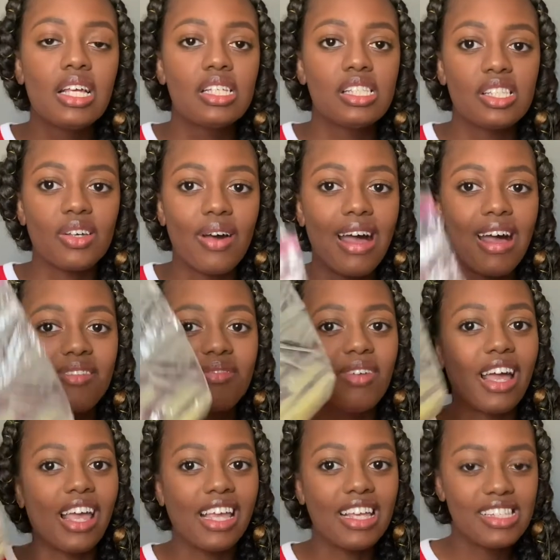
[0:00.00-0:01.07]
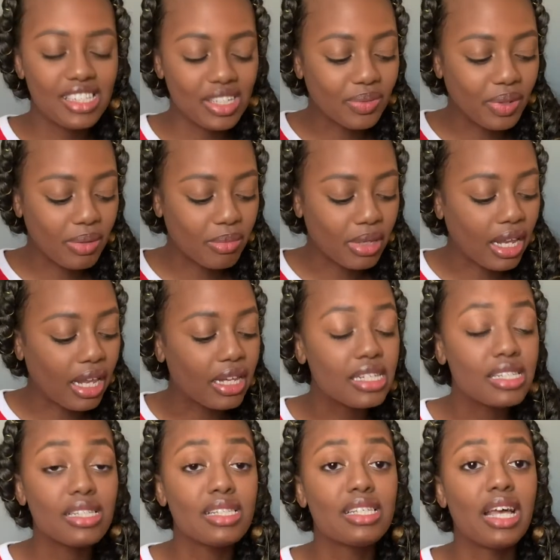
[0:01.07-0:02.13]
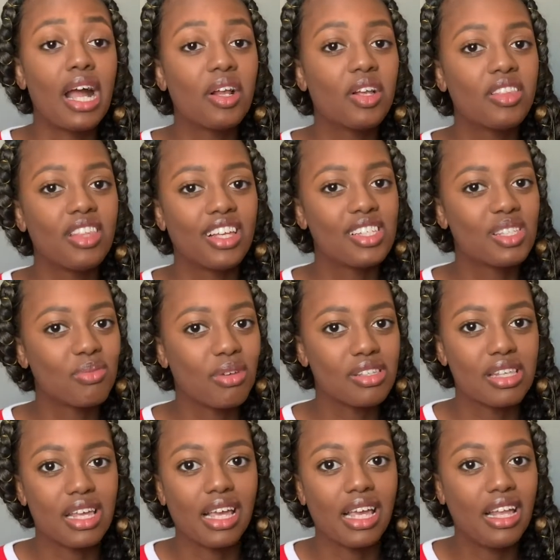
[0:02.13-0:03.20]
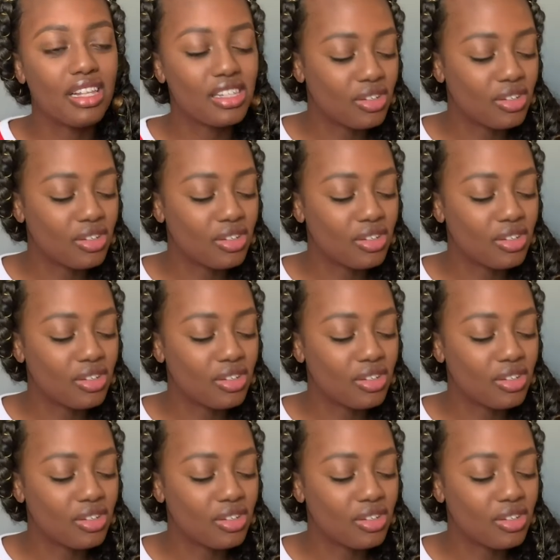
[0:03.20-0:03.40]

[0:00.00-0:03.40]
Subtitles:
So I have my A&D ointment, and this entire thing smells like A&D